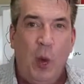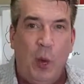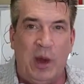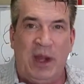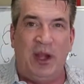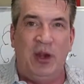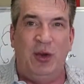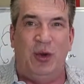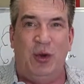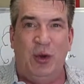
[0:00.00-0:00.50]
We
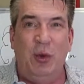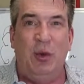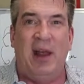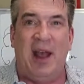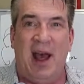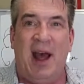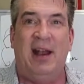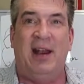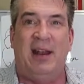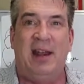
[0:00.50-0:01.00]
could do
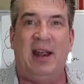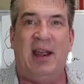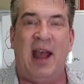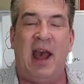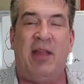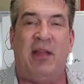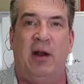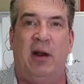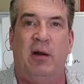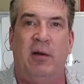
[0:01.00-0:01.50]
that
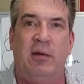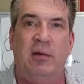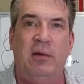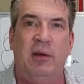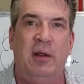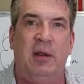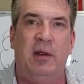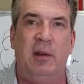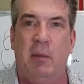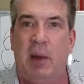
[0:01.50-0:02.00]
together.
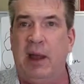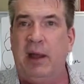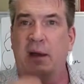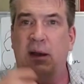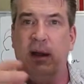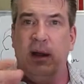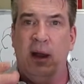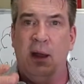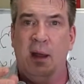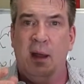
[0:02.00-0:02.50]
Uh, you might
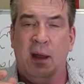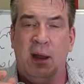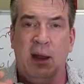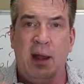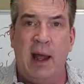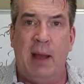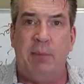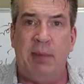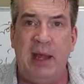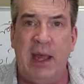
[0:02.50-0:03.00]

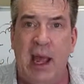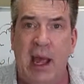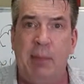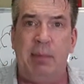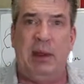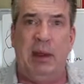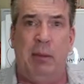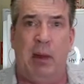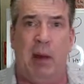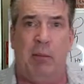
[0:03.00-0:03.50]
not be
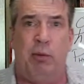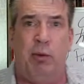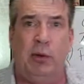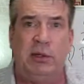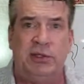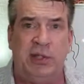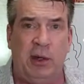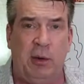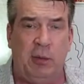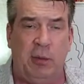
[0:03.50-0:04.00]
happy about
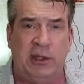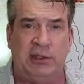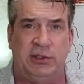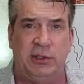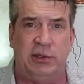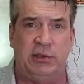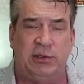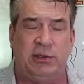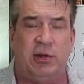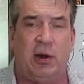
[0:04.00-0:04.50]
pushing
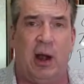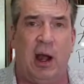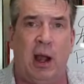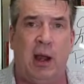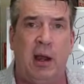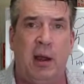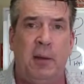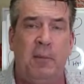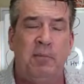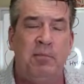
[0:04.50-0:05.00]
Richard's
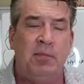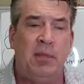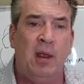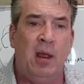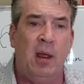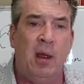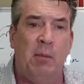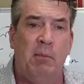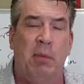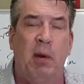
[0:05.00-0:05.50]
truck,
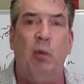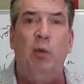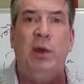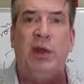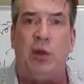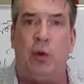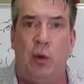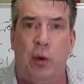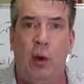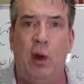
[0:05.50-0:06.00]
but we
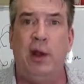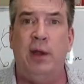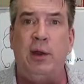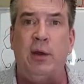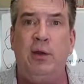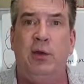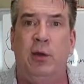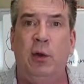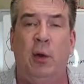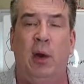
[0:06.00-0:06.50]
could
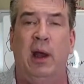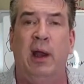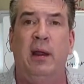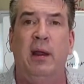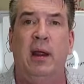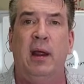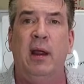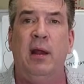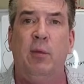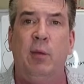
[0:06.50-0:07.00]
do it.
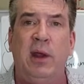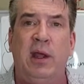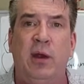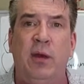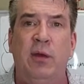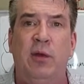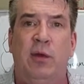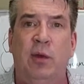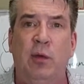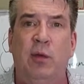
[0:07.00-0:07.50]
And we
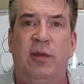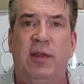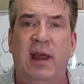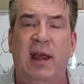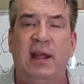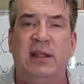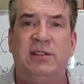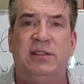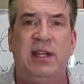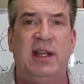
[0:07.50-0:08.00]
can do
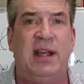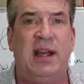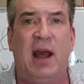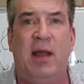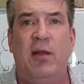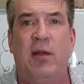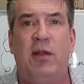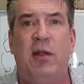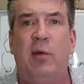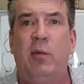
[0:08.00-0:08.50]
things
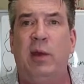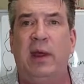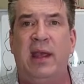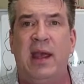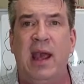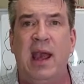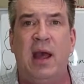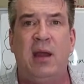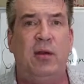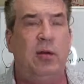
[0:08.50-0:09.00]
together that we
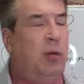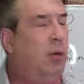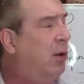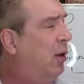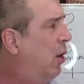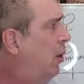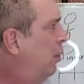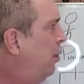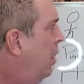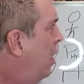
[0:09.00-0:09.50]
can't do
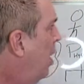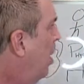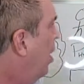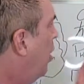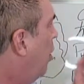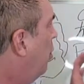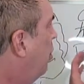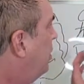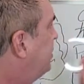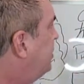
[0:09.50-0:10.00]
alone,
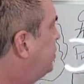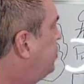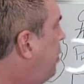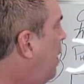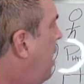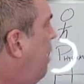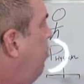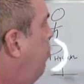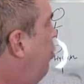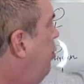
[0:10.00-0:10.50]
which is
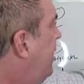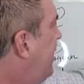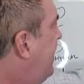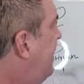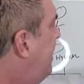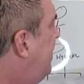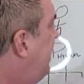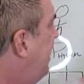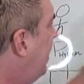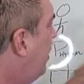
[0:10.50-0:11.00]
why when we
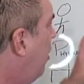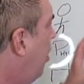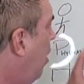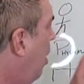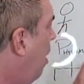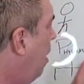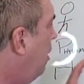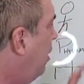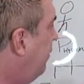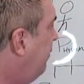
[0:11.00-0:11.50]
get
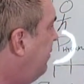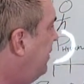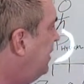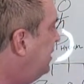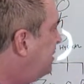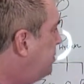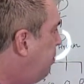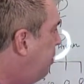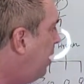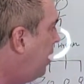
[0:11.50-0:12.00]
all of
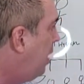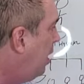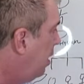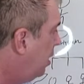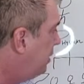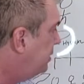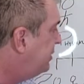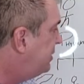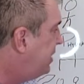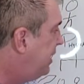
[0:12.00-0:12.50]
these
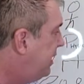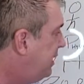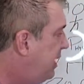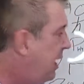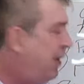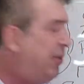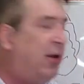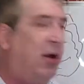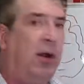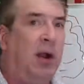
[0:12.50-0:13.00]
parts
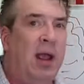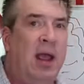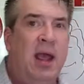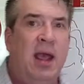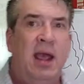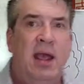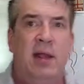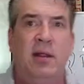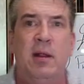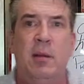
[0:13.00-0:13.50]
together
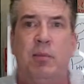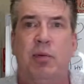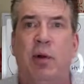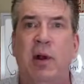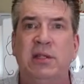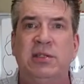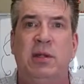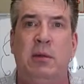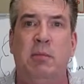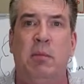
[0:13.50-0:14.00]
in the
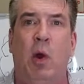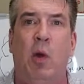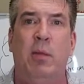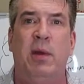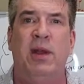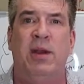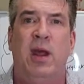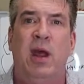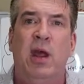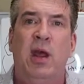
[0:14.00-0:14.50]
present
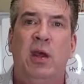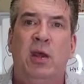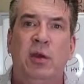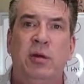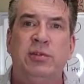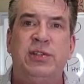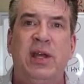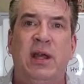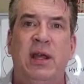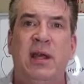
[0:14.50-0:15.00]
moment
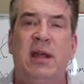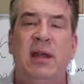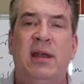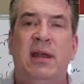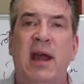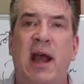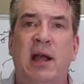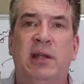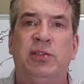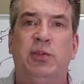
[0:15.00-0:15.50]
using
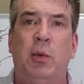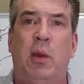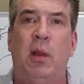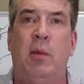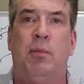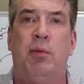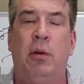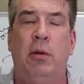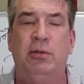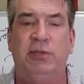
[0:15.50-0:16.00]
contextual
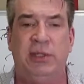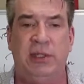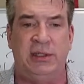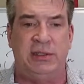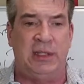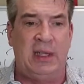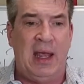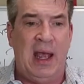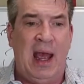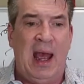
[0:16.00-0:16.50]

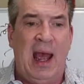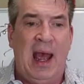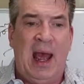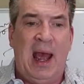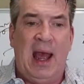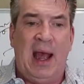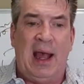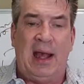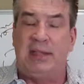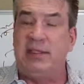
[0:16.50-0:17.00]
approaches,
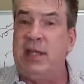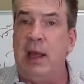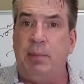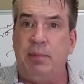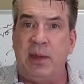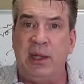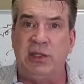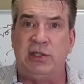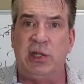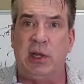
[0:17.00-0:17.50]

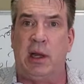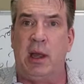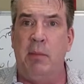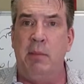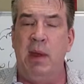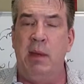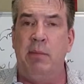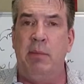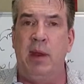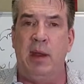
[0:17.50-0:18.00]
acceptance and
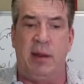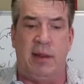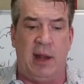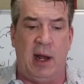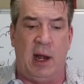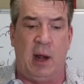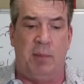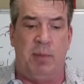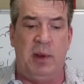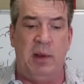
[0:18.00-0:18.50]
commitment
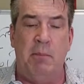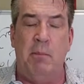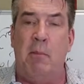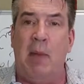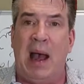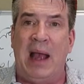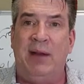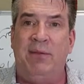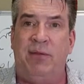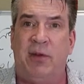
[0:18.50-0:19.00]
therapy,
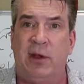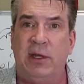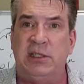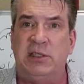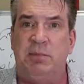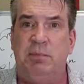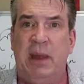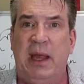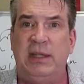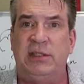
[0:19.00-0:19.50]

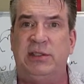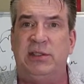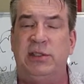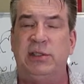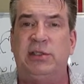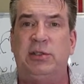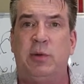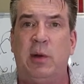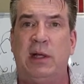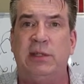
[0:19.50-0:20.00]
mindfulness based
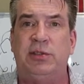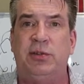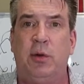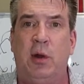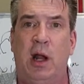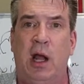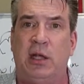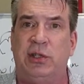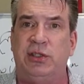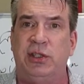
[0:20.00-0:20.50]
stress
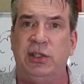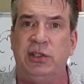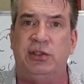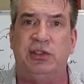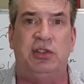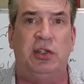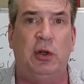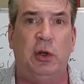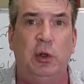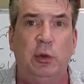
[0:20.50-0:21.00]
reduction,
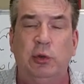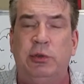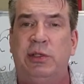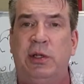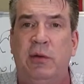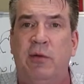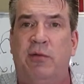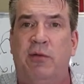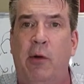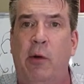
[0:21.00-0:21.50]

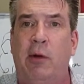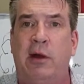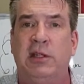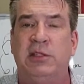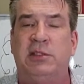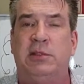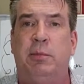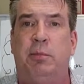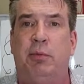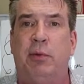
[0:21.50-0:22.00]
solution
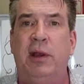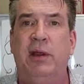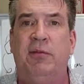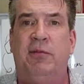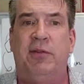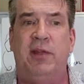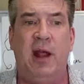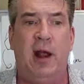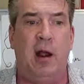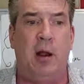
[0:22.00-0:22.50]
focused brief
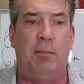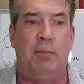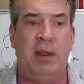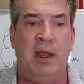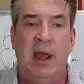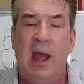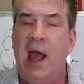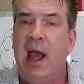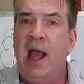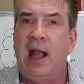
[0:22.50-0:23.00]

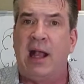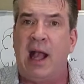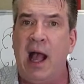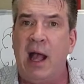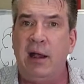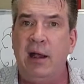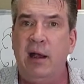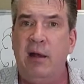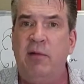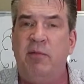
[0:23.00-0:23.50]
therapy,
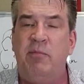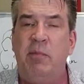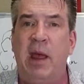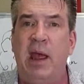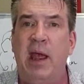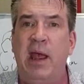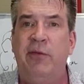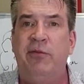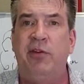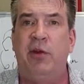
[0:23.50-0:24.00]
cognitive
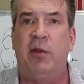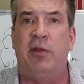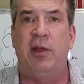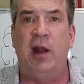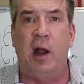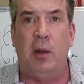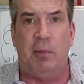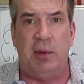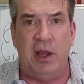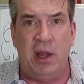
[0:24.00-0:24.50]
behavioral
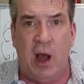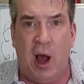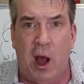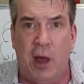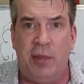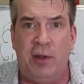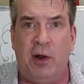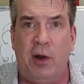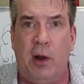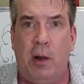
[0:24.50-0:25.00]
therapy,
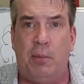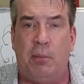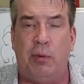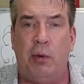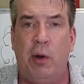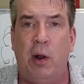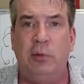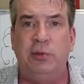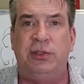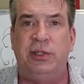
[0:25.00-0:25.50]
other
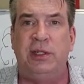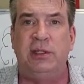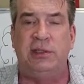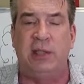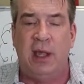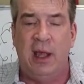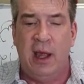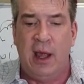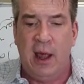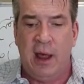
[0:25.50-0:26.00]
approaches
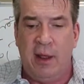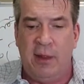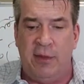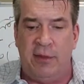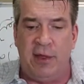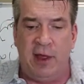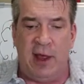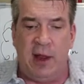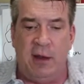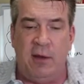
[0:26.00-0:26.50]

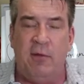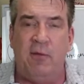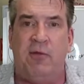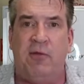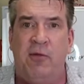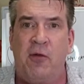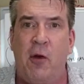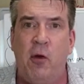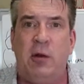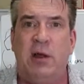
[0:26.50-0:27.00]
that
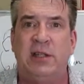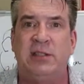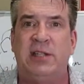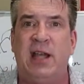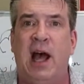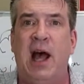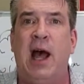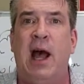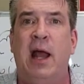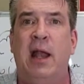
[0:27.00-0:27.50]
focus
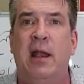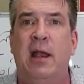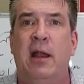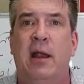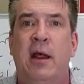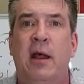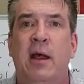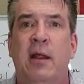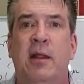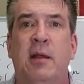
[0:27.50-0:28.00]
on
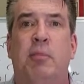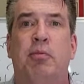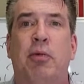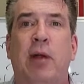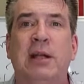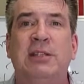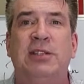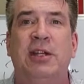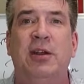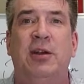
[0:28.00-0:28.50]
the
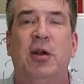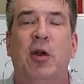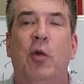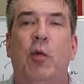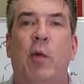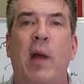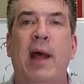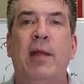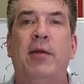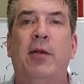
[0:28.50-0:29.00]
present
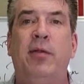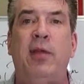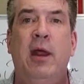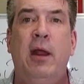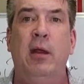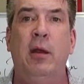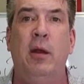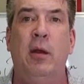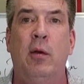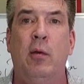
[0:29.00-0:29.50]
rather
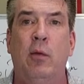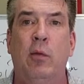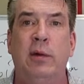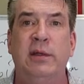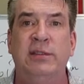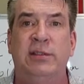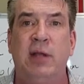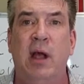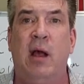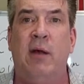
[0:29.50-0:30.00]
than
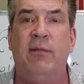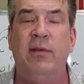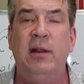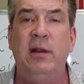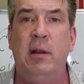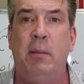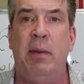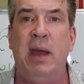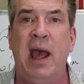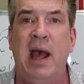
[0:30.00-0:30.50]

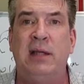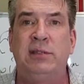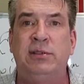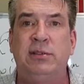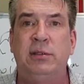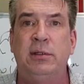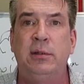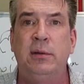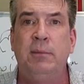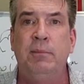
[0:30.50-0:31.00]
resolving the
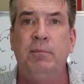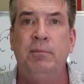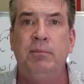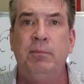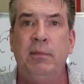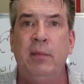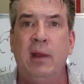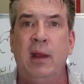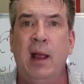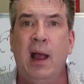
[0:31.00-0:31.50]
past
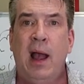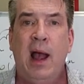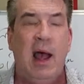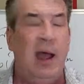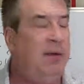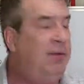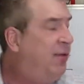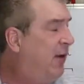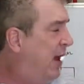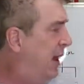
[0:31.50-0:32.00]

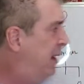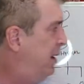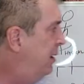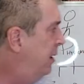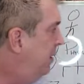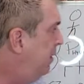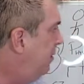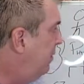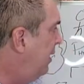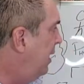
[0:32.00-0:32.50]
I
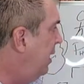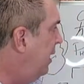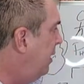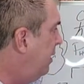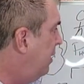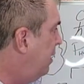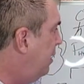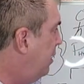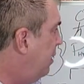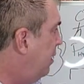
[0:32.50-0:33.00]
find that
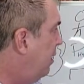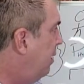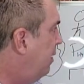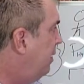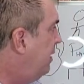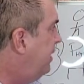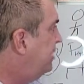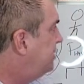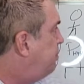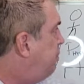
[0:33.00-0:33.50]

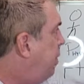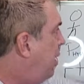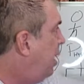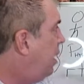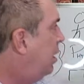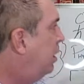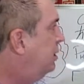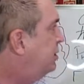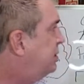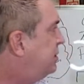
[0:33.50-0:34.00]
these
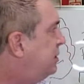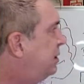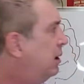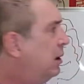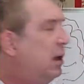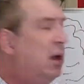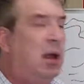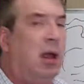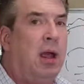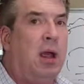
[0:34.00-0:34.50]
parts
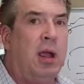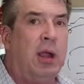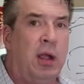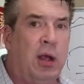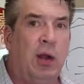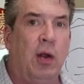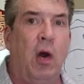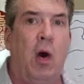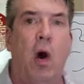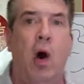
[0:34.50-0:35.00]

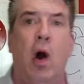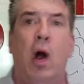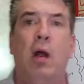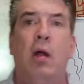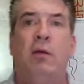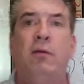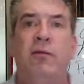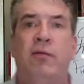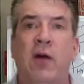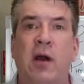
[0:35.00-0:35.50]
can
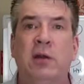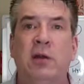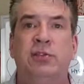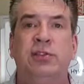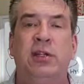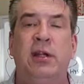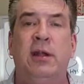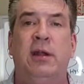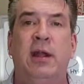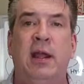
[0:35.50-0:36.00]
all
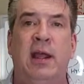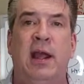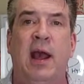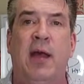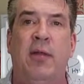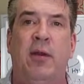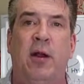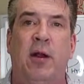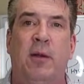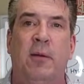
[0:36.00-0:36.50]
function
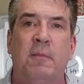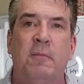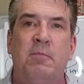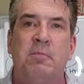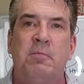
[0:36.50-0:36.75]
together